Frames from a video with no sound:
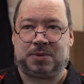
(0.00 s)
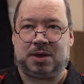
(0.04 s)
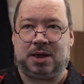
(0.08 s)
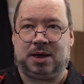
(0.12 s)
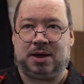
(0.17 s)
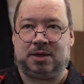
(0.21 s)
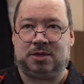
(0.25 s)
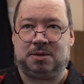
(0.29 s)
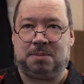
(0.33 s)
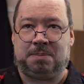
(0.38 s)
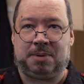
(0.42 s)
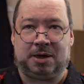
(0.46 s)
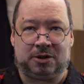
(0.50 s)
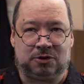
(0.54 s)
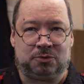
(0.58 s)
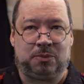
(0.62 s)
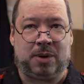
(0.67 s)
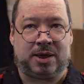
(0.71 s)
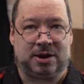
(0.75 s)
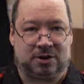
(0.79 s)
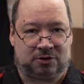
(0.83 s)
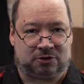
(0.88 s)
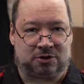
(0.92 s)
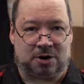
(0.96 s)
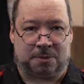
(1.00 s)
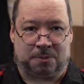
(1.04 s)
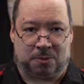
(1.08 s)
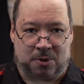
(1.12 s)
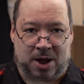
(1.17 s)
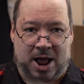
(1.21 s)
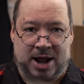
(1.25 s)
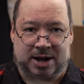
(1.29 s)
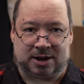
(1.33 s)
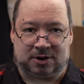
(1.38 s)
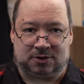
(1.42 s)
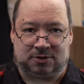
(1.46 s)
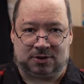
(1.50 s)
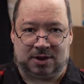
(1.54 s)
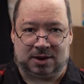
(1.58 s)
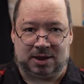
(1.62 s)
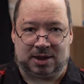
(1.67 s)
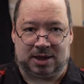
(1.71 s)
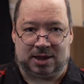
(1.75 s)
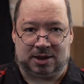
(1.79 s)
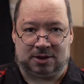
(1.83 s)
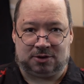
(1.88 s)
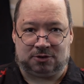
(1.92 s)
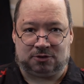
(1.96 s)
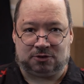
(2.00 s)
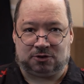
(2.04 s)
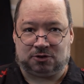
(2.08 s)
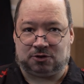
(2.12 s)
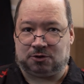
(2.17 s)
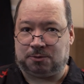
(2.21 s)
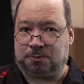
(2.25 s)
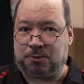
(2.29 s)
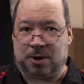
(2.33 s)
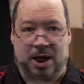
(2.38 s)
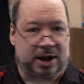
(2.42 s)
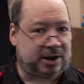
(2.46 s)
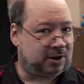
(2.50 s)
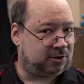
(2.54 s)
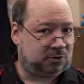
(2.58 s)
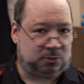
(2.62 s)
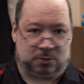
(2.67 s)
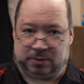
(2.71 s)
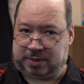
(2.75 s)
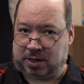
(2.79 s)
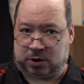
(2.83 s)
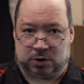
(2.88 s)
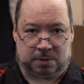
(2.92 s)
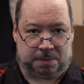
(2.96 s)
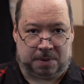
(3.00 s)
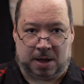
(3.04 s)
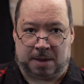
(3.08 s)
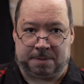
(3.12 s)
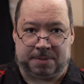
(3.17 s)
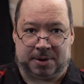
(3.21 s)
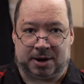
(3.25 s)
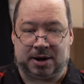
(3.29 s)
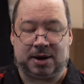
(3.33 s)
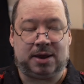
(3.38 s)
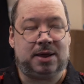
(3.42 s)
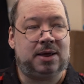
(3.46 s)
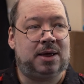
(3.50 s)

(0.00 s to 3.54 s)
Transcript: The best way to start practicing is to practice without a puppet.